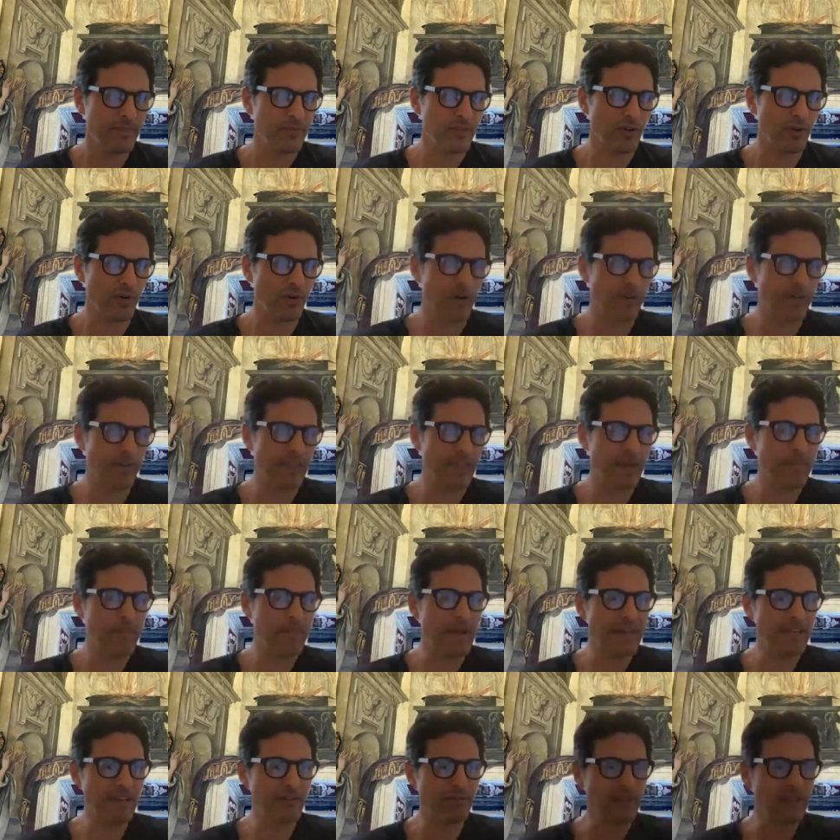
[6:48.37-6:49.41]
There aren't that
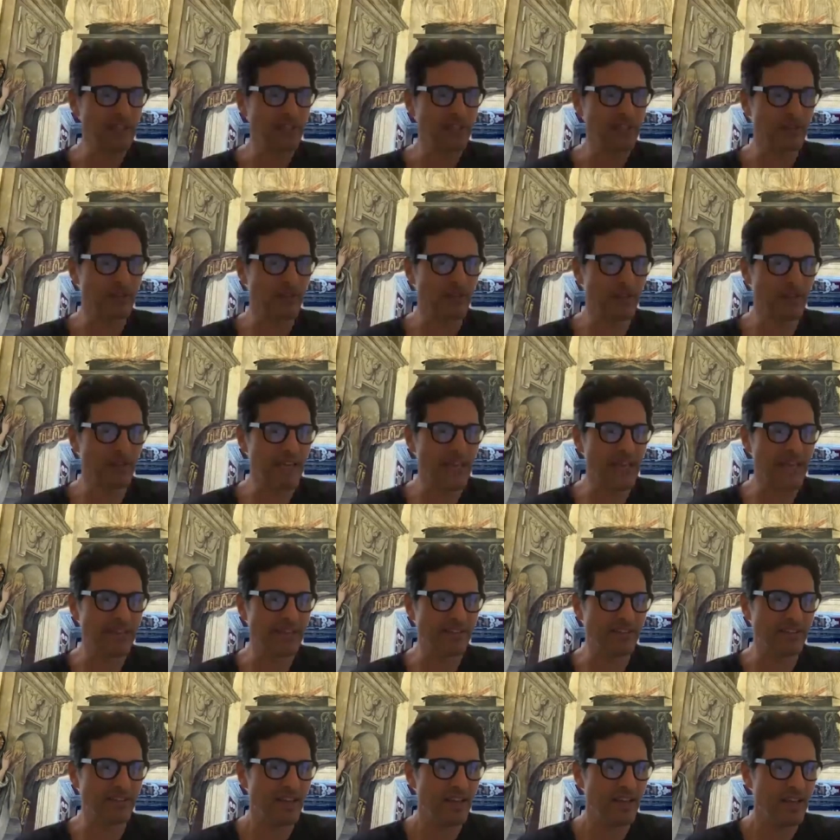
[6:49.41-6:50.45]
many really to look
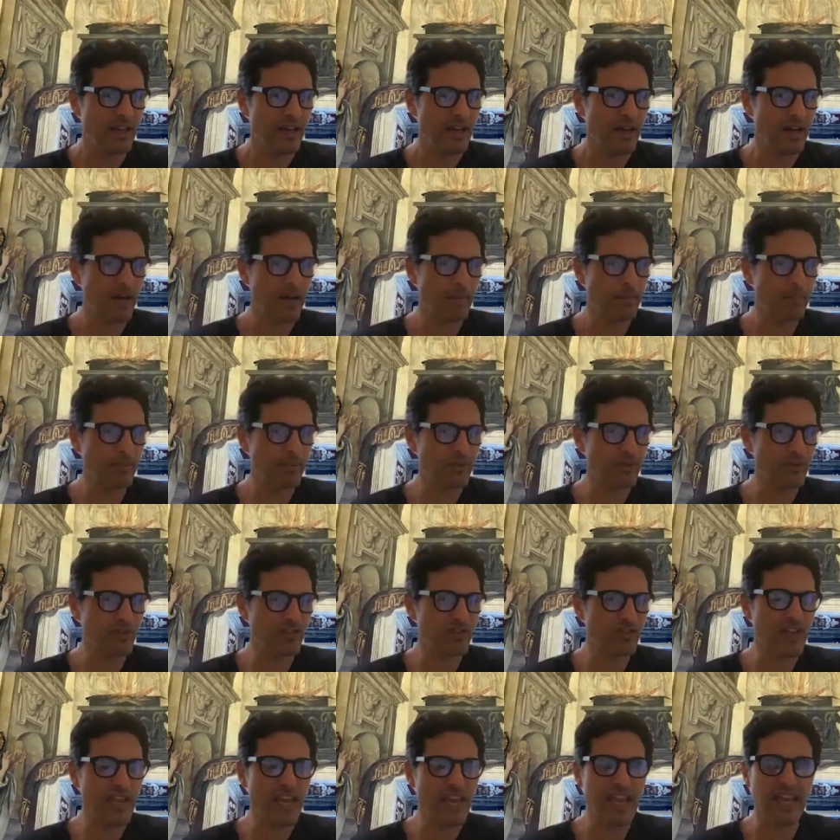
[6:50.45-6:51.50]
at per
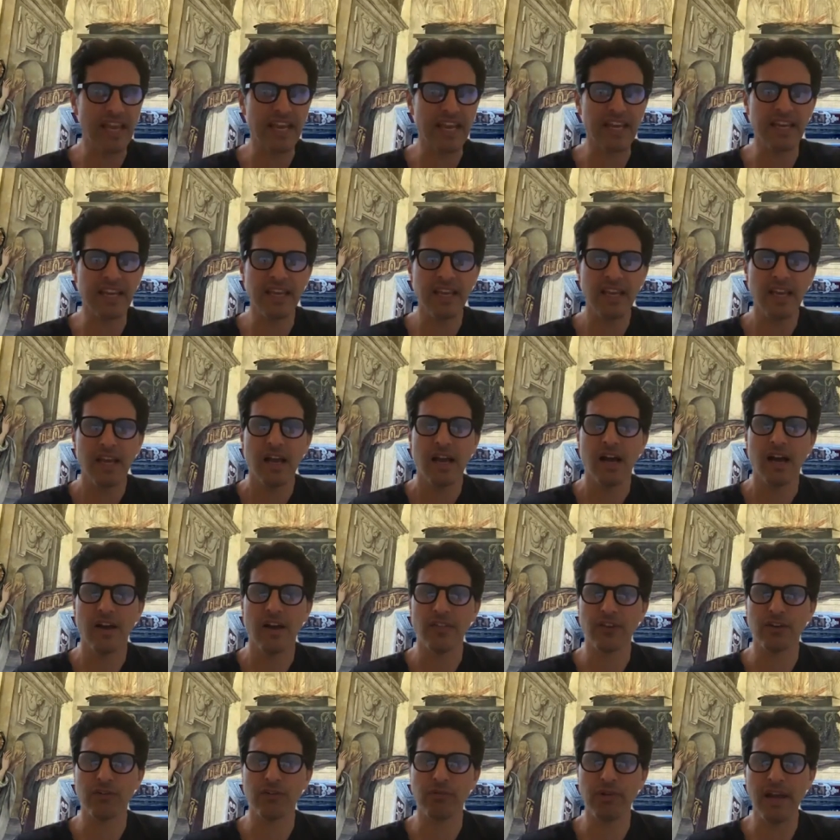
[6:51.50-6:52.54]
se
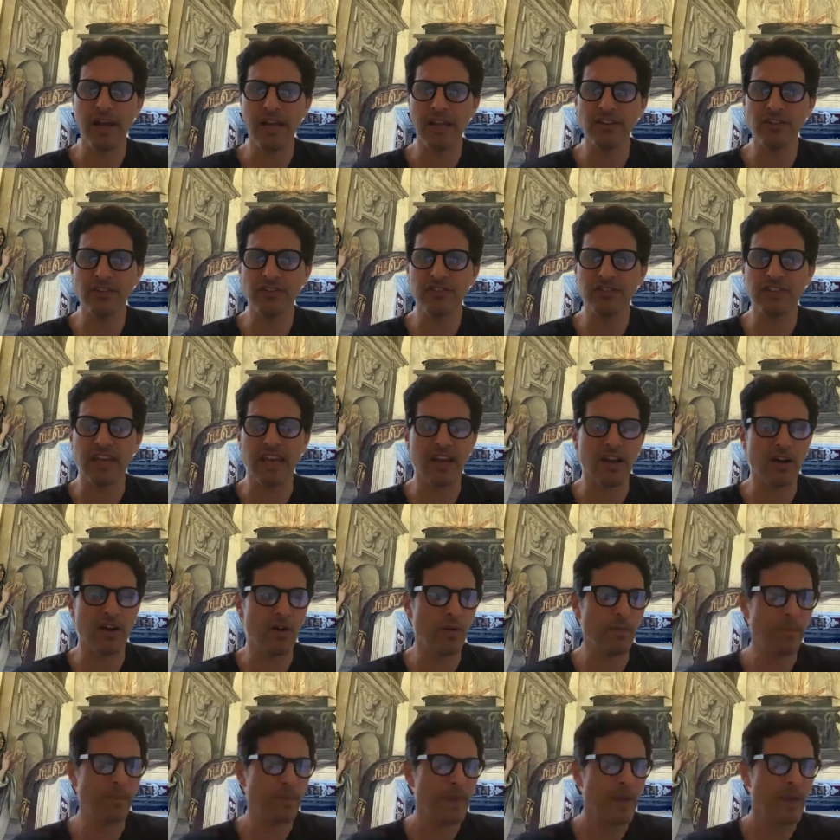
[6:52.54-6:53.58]
on the grand
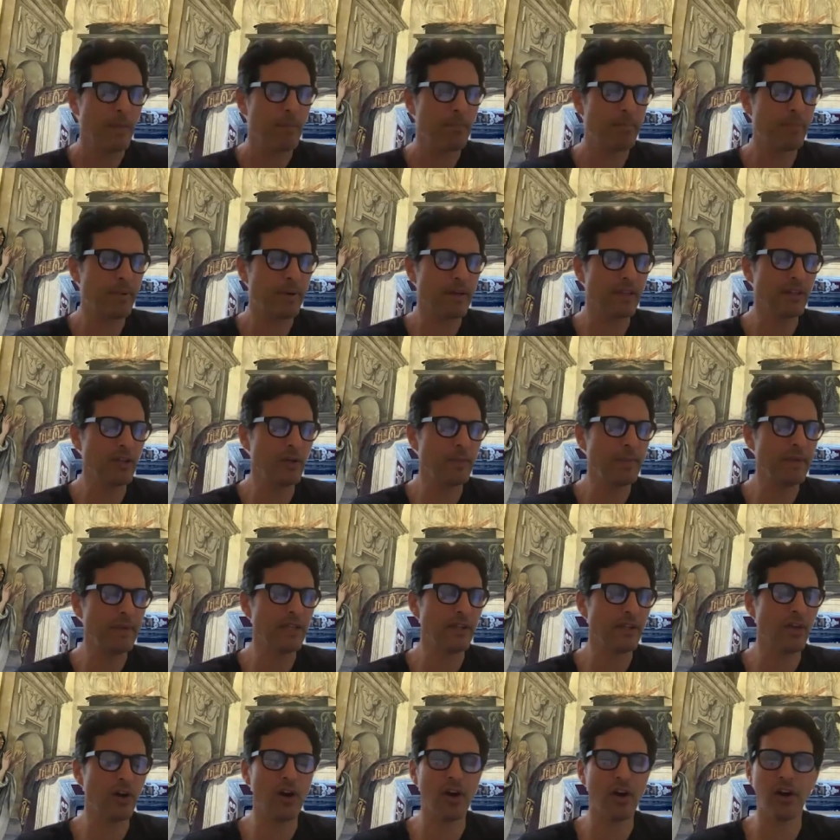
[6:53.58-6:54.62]
scale, but
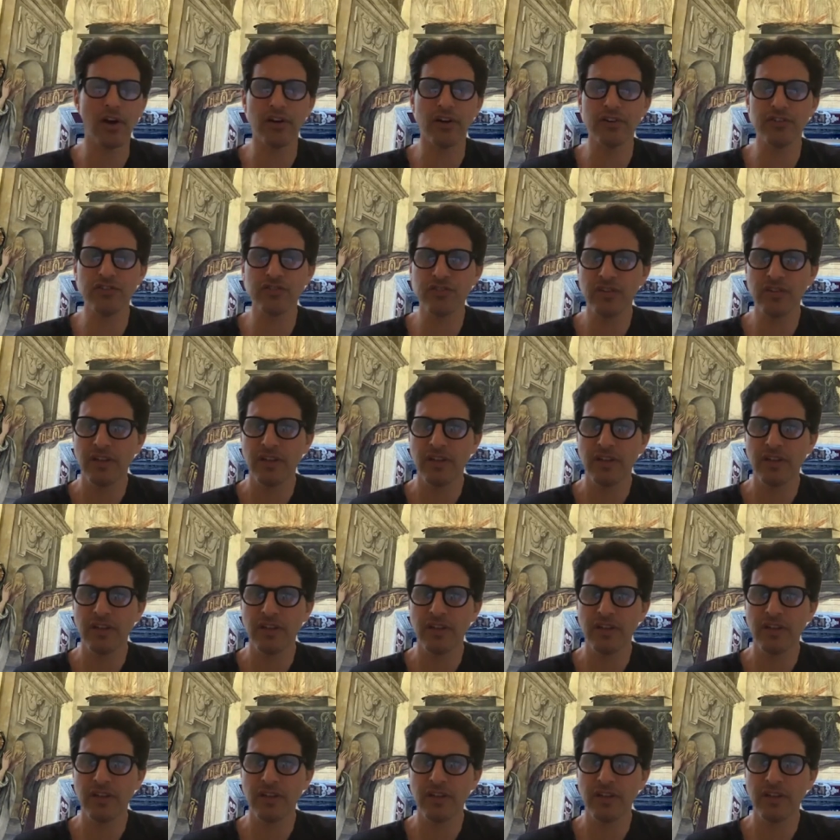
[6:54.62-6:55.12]
looming large